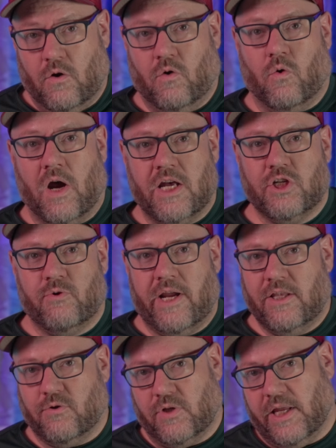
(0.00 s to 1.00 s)
cross
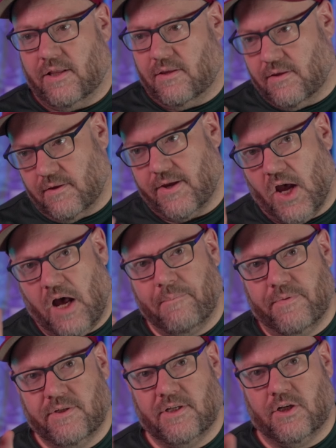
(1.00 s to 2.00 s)
thread, so like the
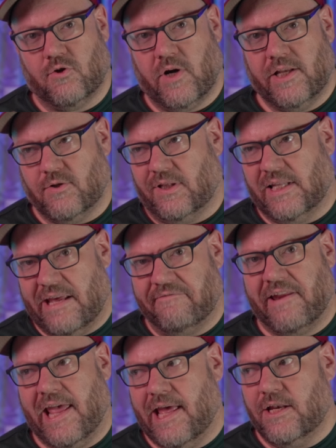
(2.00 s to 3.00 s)
opposite tread, so
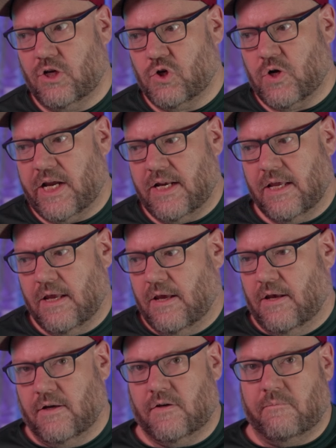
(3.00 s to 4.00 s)
left-hand tread,
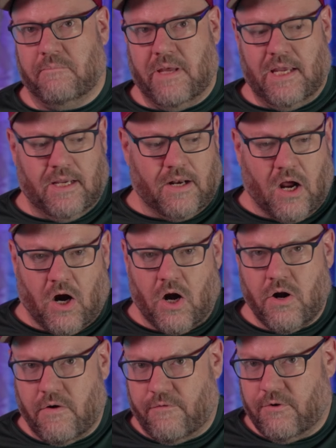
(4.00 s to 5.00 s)
to make it
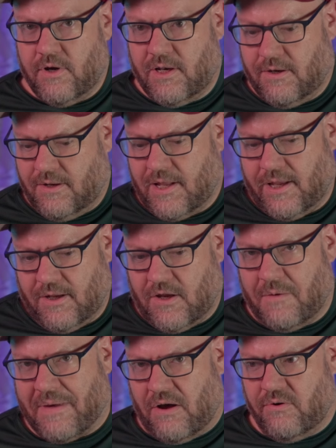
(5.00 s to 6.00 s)
harder for it to like
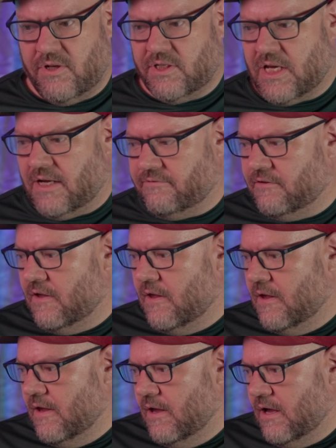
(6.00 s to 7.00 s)
come out and stuff.
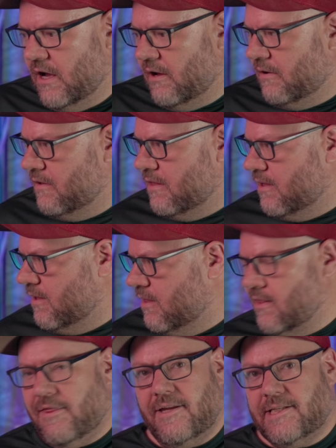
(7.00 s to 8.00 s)

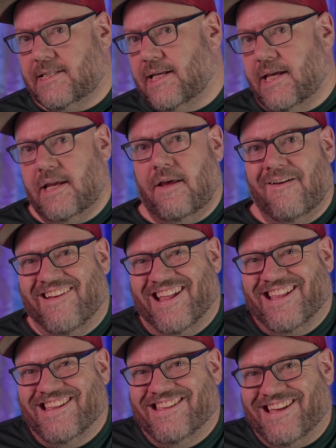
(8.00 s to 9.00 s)
This thing
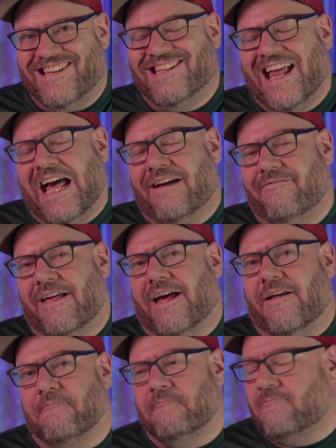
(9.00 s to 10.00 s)
doesn't have
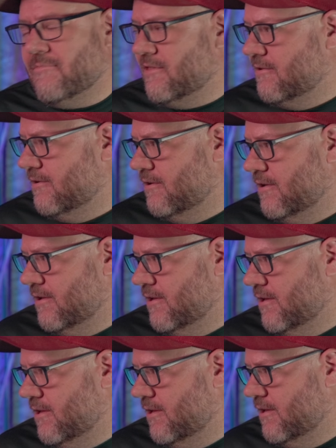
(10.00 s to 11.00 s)
that.
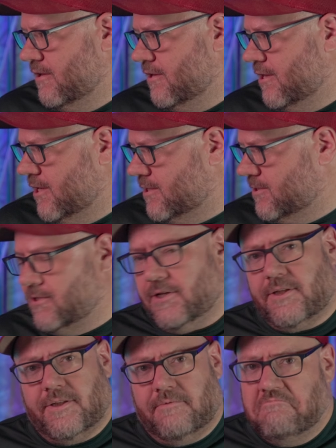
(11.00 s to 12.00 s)
It's
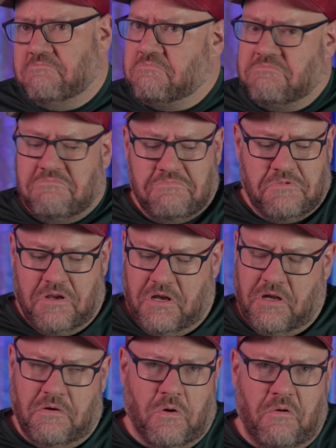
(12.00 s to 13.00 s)
just
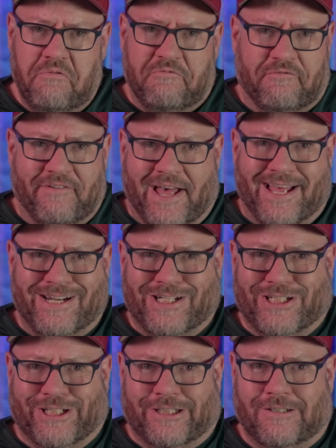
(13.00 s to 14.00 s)
an
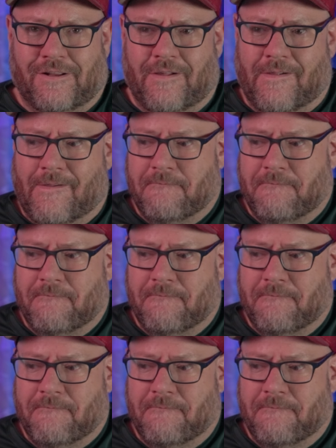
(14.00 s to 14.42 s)
old-fashioned,